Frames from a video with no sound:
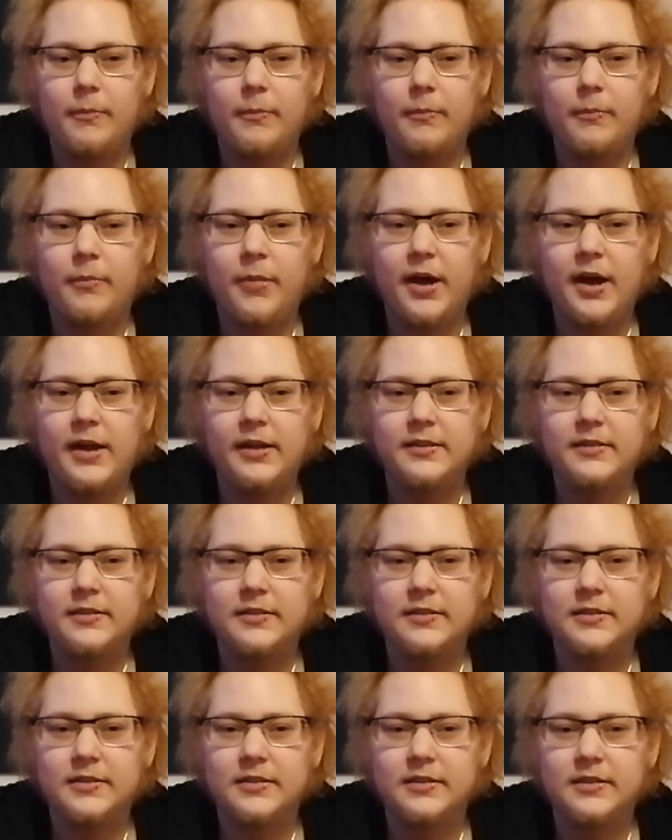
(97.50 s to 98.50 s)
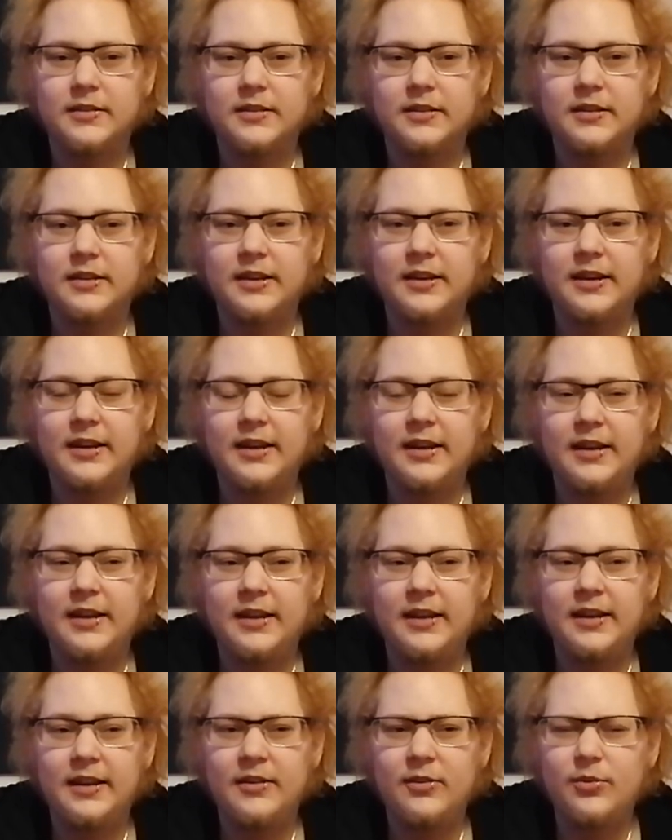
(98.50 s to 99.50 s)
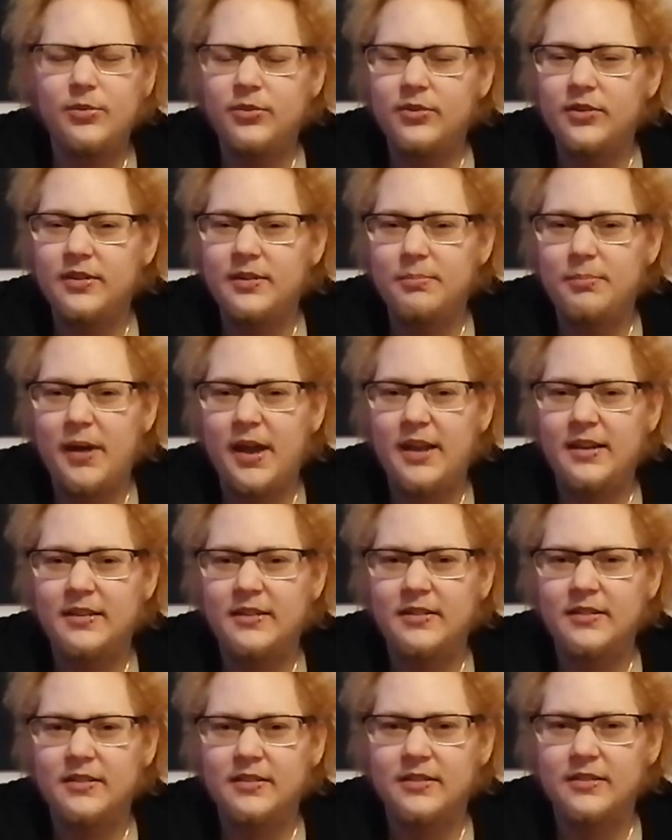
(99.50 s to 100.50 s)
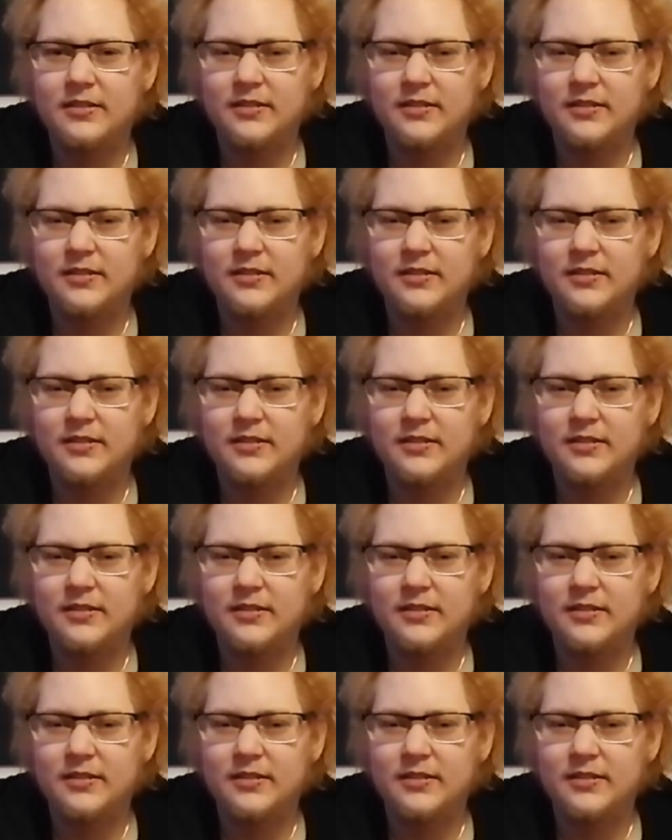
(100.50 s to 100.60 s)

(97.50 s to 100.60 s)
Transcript: But it also depends